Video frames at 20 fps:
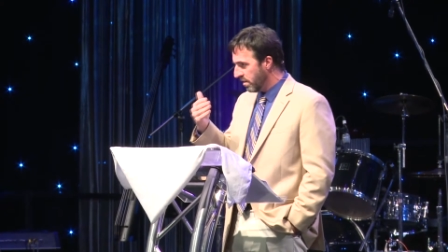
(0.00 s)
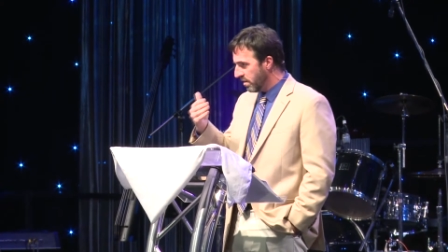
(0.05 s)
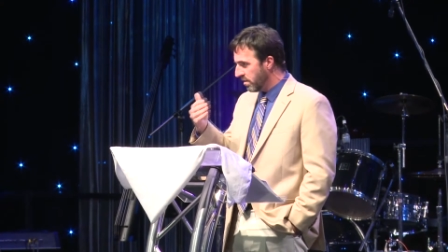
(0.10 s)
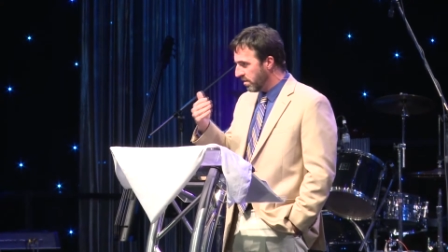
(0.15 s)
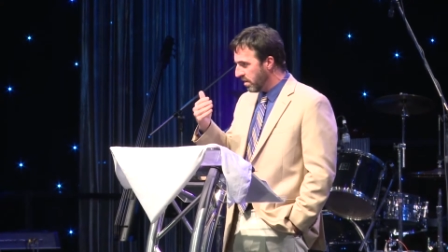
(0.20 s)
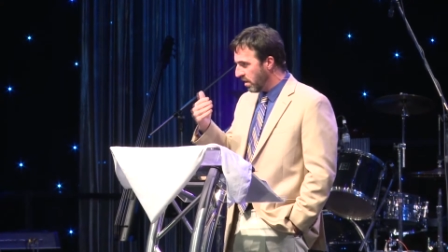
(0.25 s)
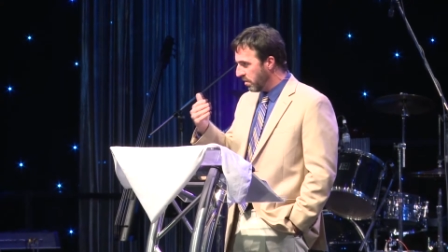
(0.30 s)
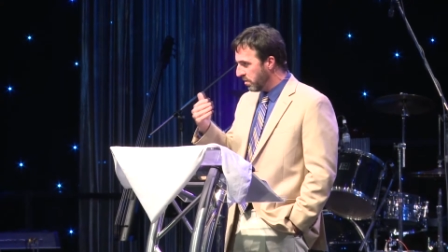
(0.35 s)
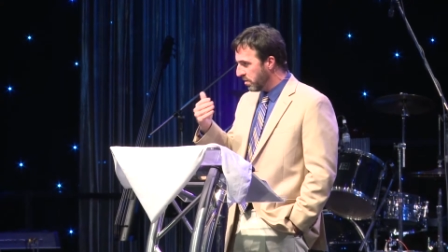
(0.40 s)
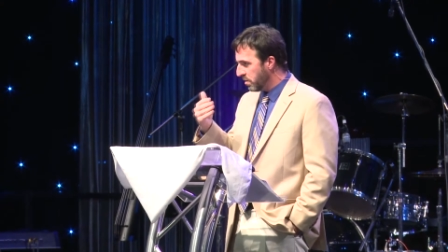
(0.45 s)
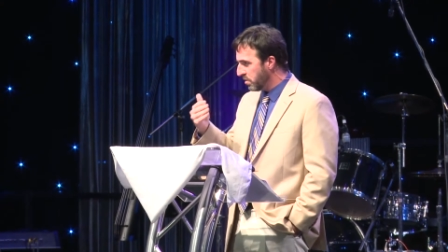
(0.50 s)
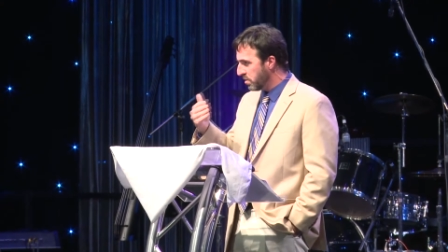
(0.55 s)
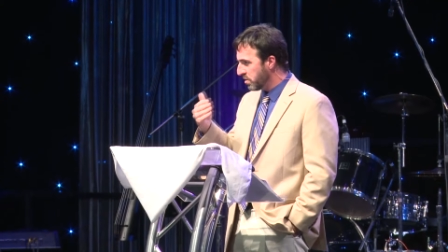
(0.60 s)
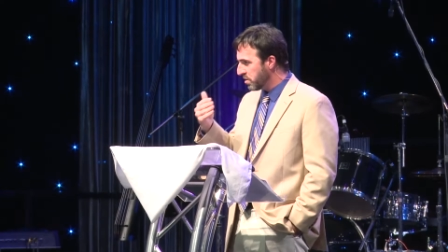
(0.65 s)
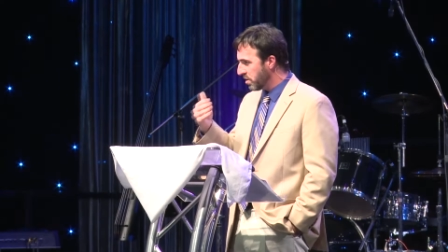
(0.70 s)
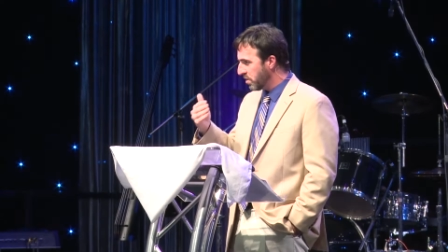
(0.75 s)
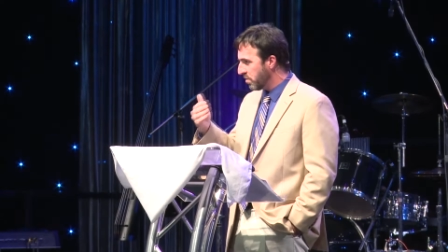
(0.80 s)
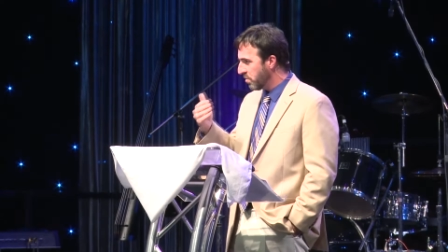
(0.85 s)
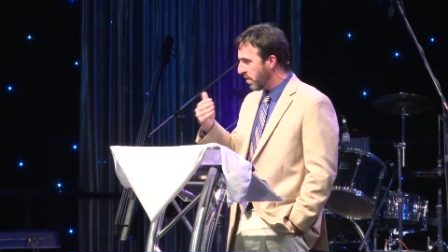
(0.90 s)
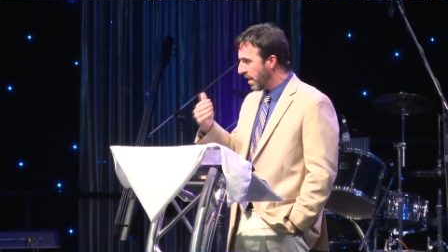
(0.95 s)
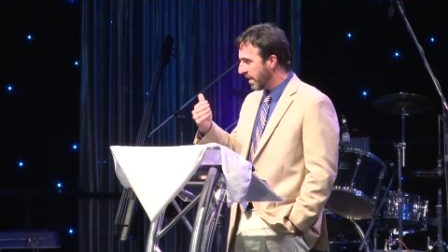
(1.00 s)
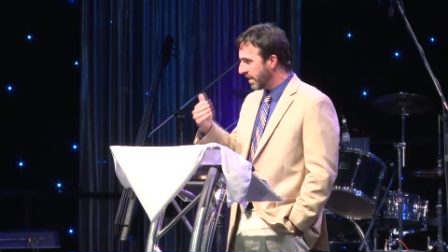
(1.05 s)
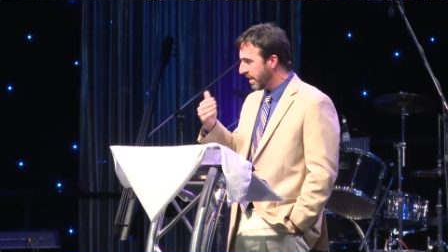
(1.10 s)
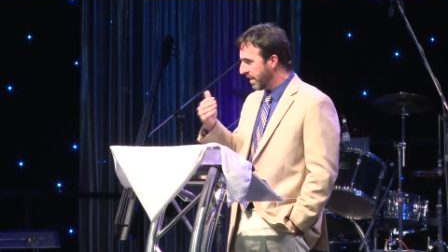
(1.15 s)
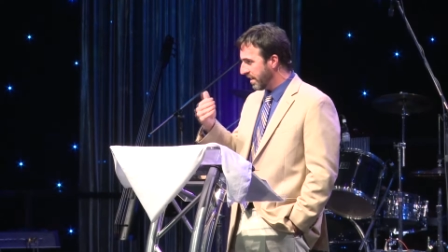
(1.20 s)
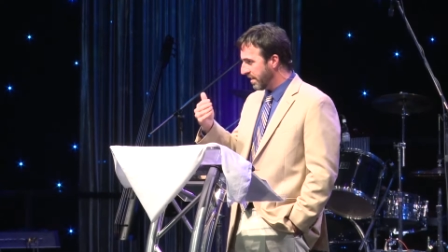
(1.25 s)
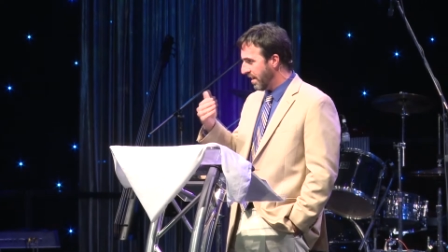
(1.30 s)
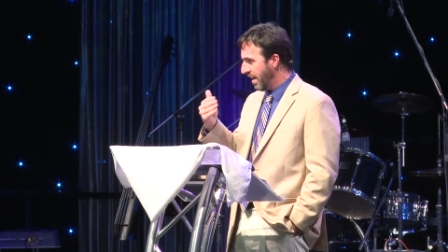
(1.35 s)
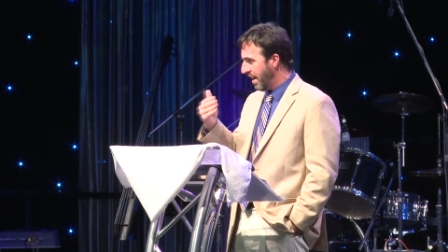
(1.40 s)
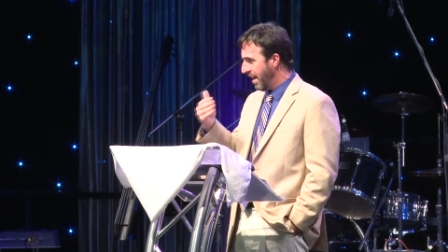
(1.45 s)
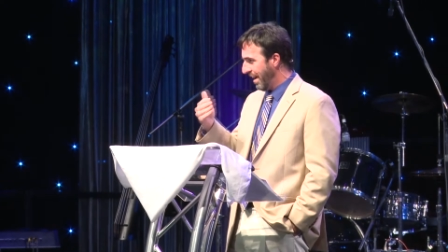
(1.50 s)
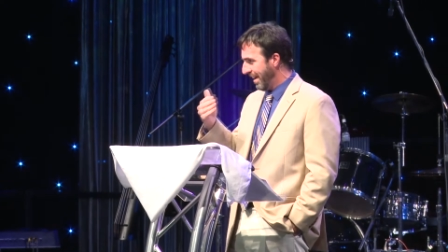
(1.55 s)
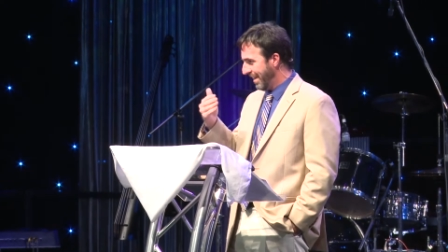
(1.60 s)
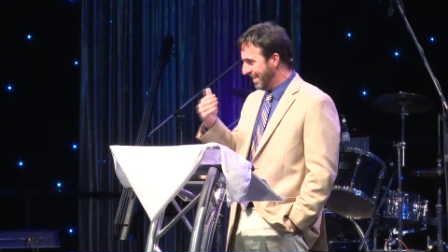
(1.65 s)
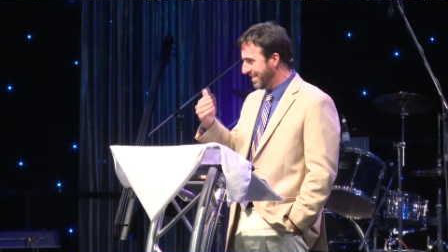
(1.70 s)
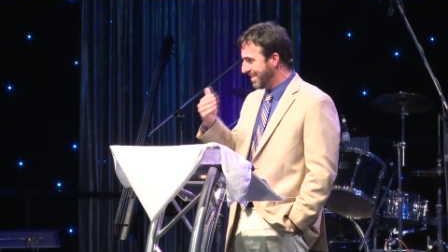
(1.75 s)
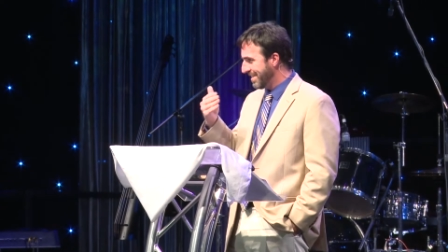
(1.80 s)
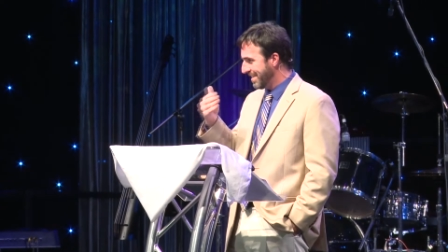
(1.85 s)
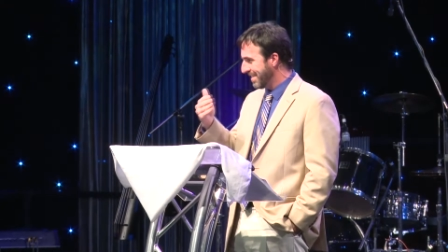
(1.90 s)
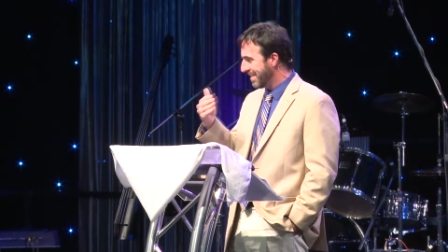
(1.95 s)
know you should
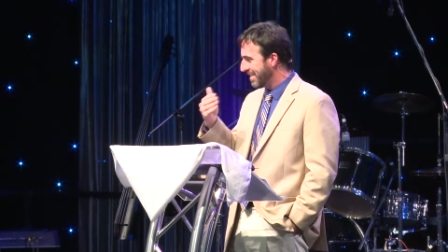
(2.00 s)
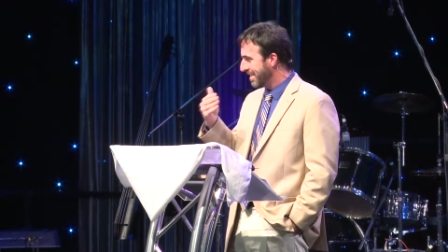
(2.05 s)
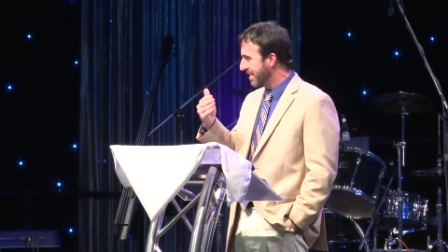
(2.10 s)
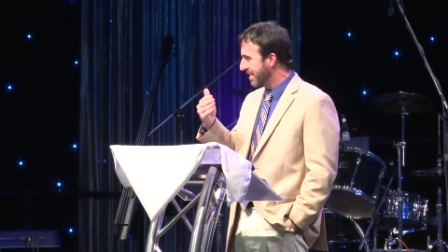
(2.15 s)
recognize.